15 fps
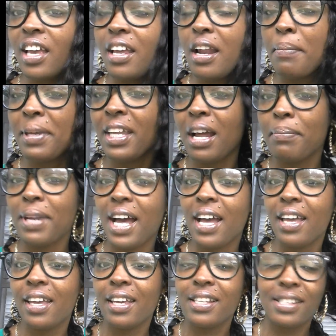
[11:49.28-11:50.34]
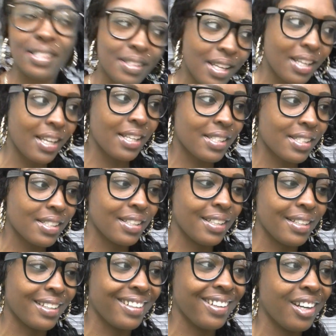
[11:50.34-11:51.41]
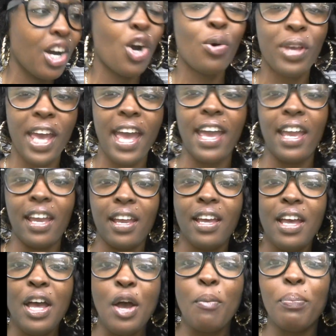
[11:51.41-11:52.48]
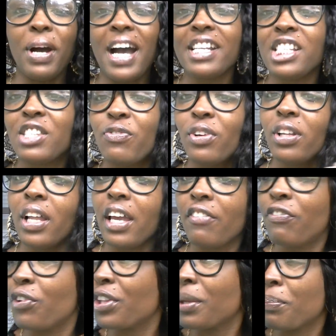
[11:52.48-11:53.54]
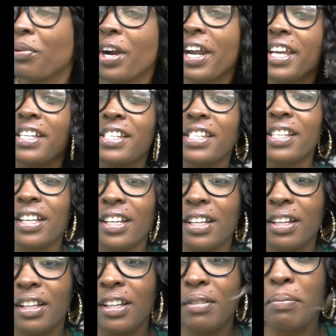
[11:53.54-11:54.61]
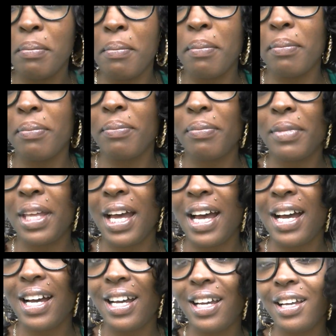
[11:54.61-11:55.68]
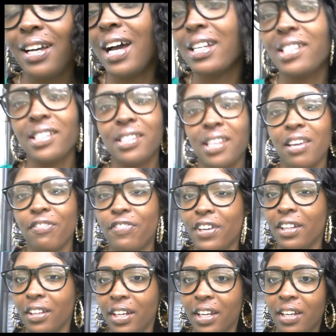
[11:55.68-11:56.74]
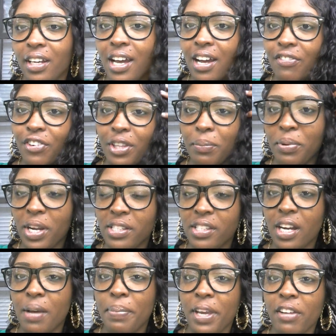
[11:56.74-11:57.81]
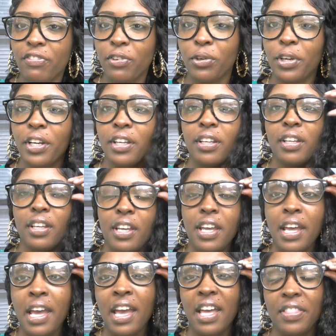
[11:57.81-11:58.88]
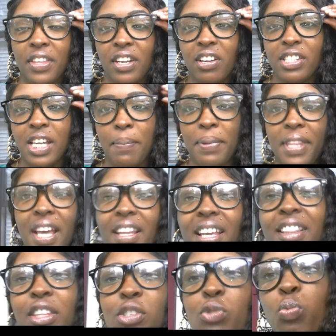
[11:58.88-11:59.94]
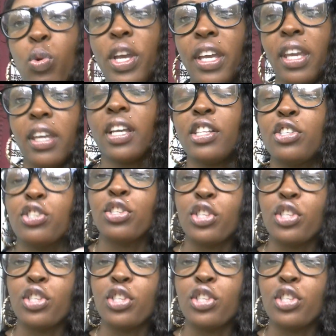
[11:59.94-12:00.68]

and I mean, it's okay, but I just feel like for the price, I just ain't feeling it. Not for the price that I paid for it. And then on top of that, like, this wig, it gets